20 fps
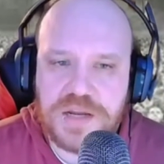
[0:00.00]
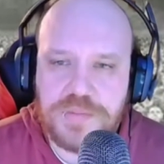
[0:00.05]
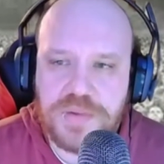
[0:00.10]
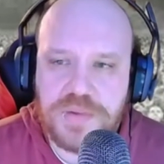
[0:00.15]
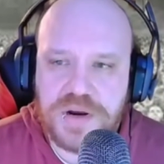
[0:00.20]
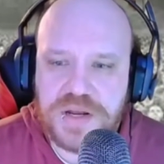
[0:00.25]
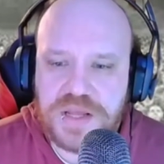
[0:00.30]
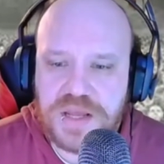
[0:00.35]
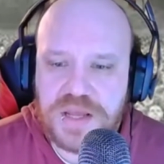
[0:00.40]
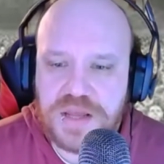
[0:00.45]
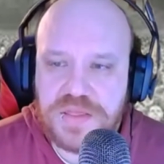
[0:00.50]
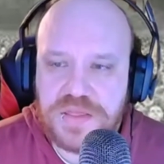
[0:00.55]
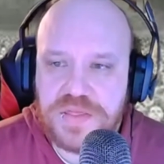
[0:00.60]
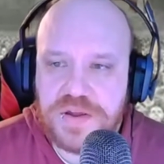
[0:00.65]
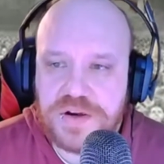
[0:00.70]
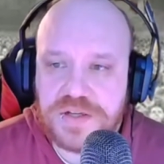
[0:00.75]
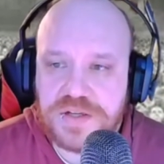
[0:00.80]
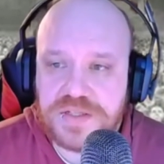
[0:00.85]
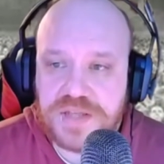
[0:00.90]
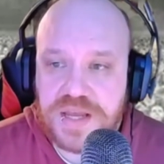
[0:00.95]
anybody in
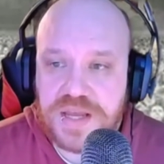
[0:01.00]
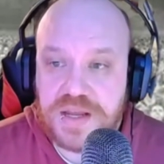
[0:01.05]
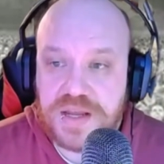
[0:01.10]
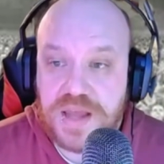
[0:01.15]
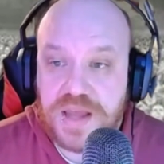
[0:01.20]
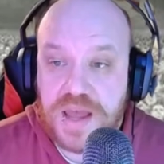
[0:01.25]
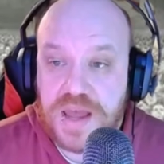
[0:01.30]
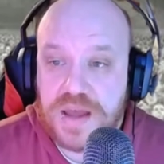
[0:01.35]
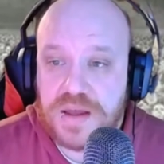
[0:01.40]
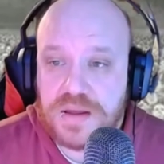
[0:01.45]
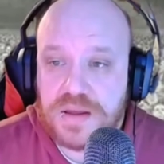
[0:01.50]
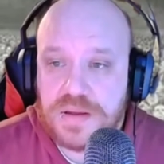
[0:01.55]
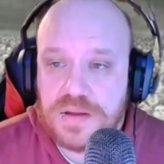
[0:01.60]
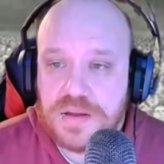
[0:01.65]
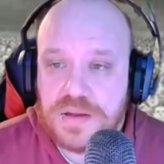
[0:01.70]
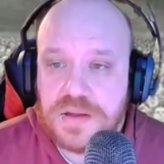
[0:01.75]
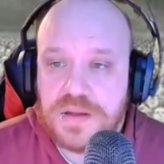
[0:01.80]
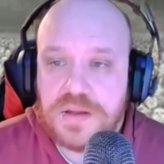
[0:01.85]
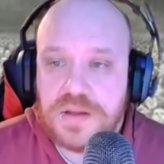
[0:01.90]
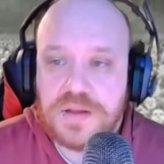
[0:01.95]
there saying, "Hey,
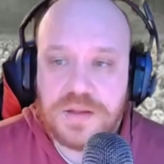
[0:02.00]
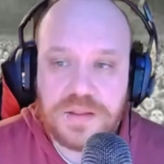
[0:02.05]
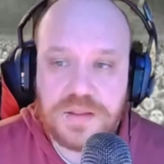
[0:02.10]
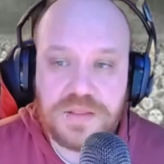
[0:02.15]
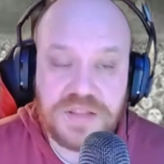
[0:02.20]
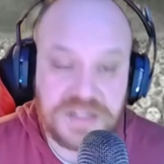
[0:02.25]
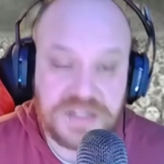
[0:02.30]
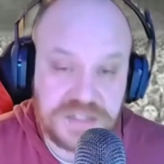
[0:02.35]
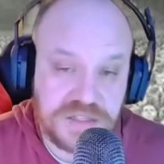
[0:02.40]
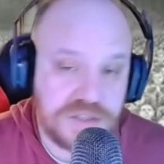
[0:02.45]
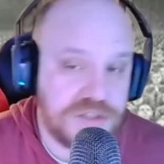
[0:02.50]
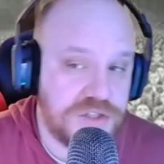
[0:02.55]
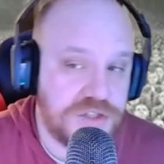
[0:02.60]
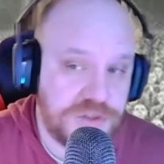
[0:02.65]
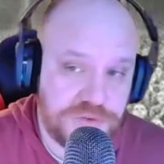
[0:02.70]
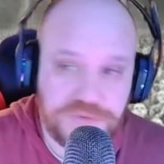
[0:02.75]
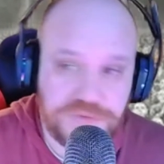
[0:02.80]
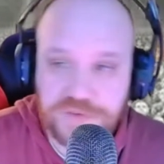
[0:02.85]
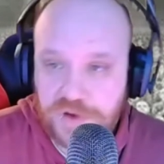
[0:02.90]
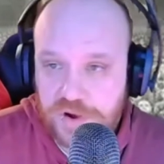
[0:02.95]
this is
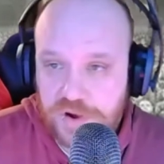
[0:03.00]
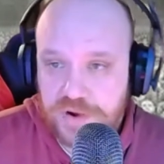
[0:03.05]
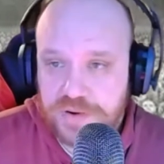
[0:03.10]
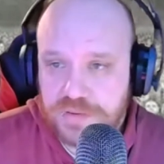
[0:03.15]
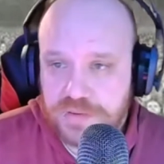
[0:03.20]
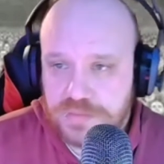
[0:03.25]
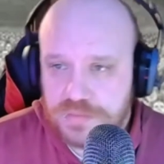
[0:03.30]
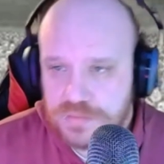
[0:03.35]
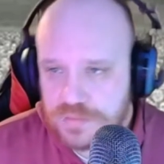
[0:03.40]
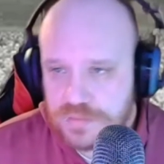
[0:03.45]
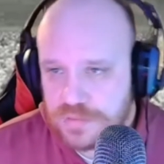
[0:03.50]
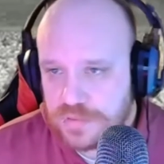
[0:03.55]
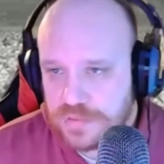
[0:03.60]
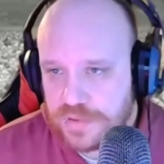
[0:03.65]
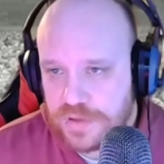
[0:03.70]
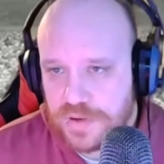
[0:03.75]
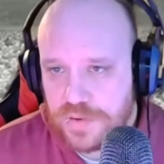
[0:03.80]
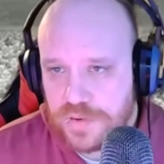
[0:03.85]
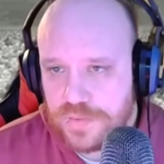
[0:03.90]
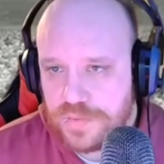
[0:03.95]
too far,"
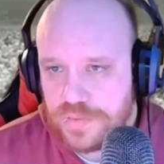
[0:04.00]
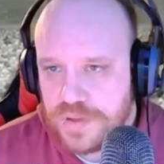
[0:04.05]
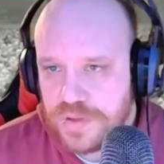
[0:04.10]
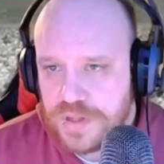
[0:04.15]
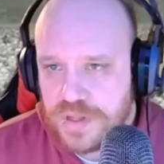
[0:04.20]
you know,